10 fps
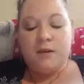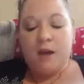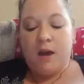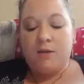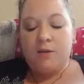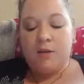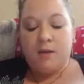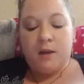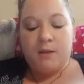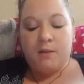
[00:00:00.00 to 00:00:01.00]
And so
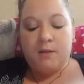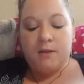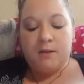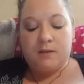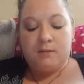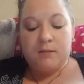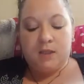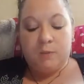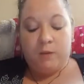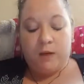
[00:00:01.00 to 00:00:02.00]
that was
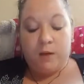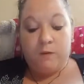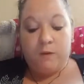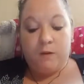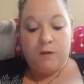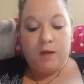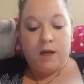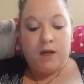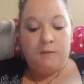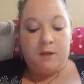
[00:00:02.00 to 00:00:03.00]
super helpful,
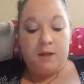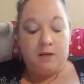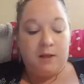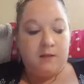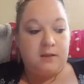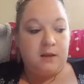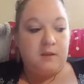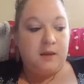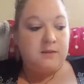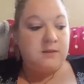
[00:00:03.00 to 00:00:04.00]
and a great
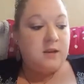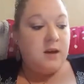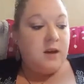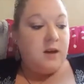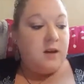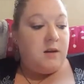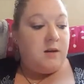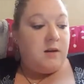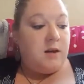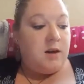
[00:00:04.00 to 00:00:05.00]
savings.
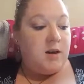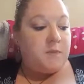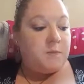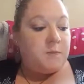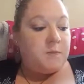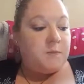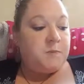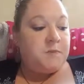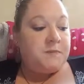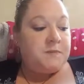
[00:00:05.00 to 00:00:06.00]
I
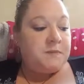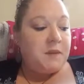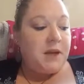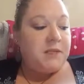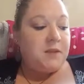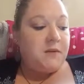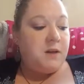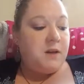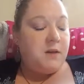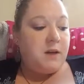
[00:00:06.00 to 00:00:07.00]

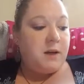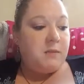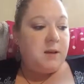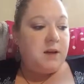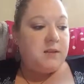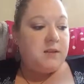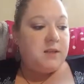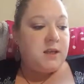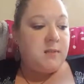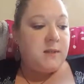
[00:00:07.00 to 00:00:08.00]
definitely recommend
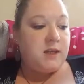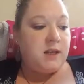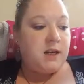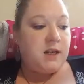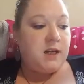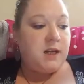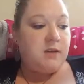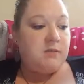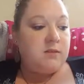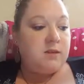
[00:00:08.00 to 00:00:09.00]
keeping an eye
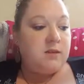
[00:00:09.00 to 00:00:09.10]
out